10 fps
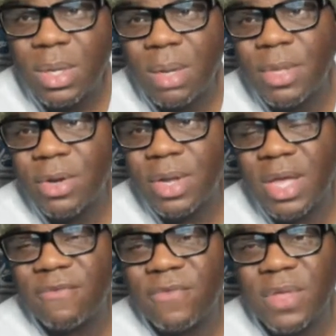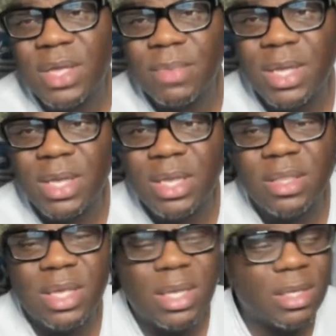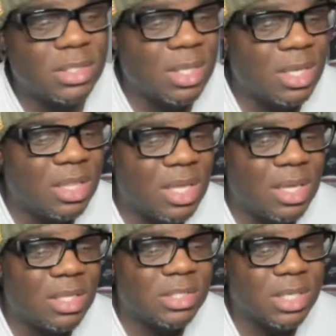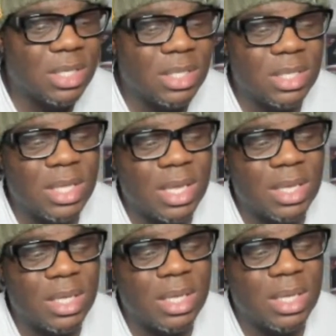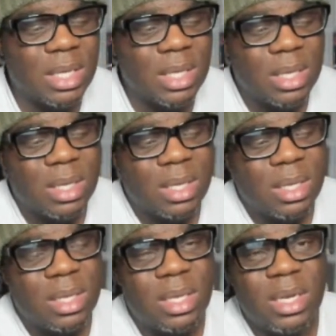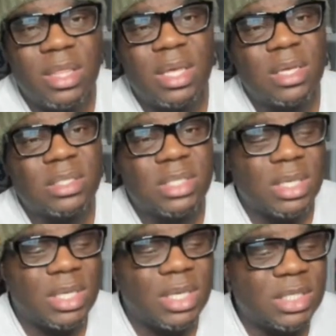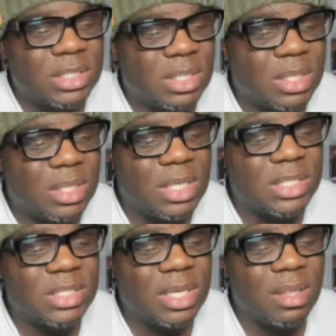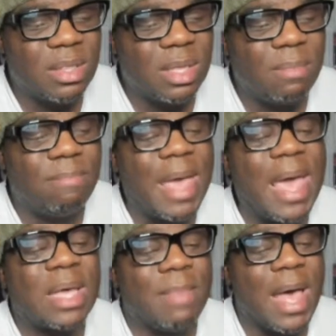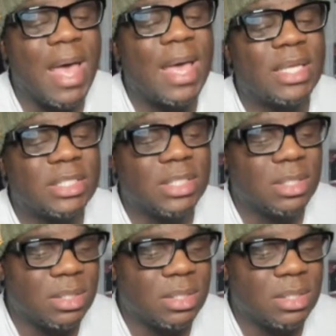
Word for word: I'm here to have fun, man. Anything else, anything else that, that, that can uh anything else can kiss kiss the the back of my ass.